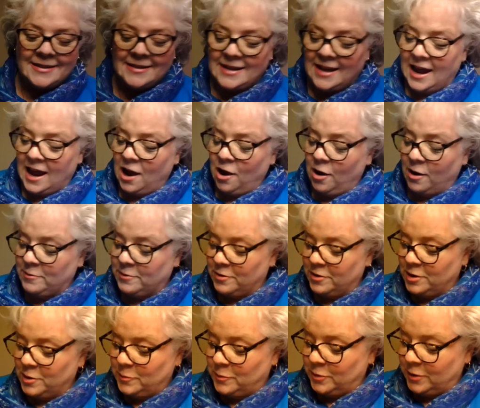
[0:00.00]
Now I'm
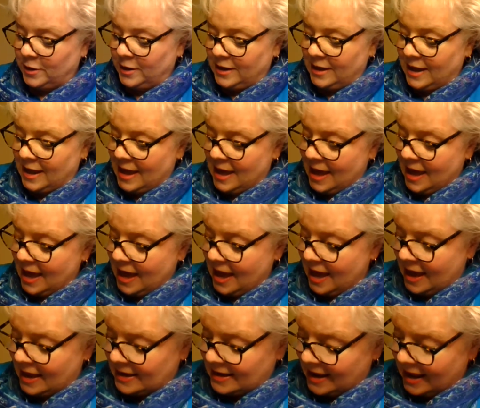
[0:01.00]
going to put
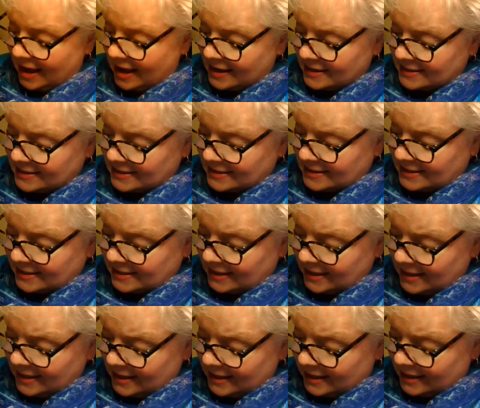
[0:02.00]
an
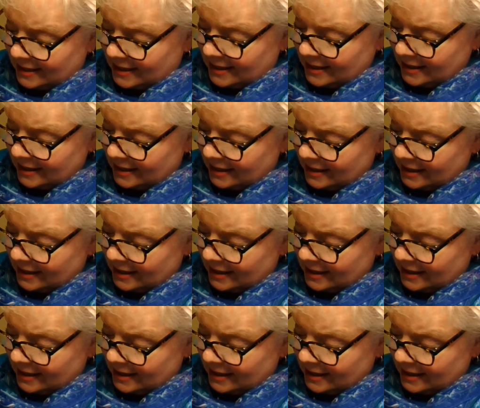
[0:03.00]
S-T